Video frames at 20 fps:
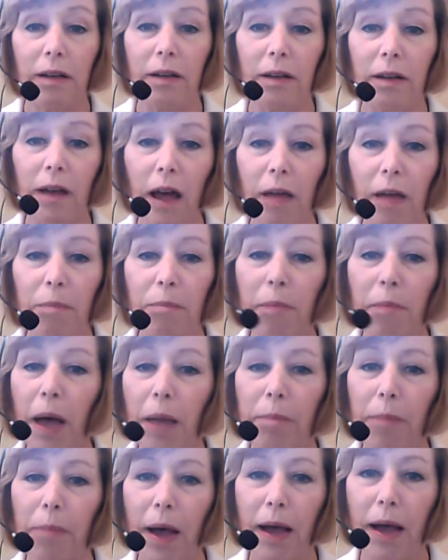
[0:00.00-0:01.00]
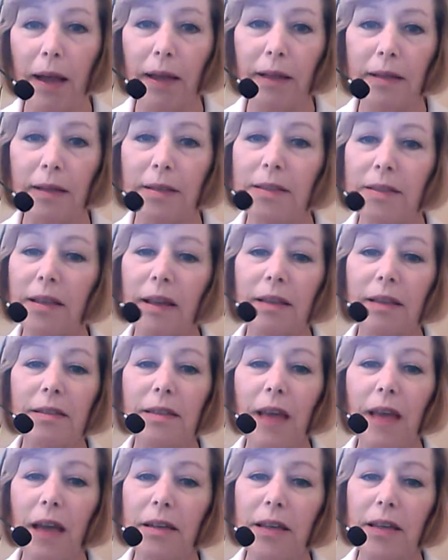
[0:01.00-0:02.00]
numb minds is
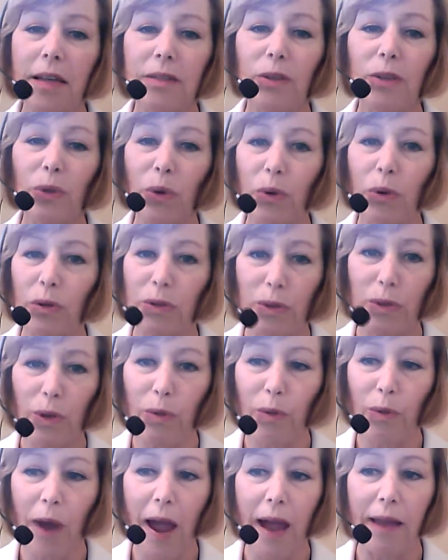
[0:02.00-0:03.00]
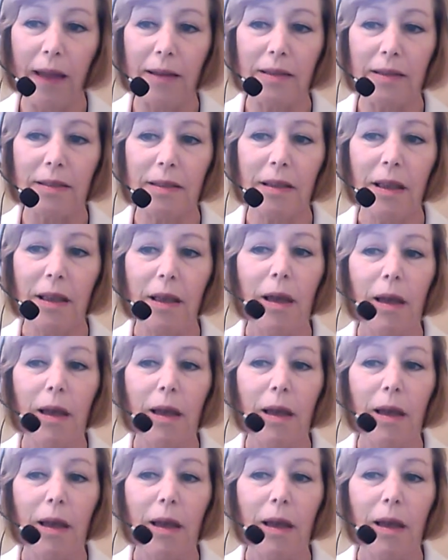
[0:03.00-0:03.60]
that test scores don't rise.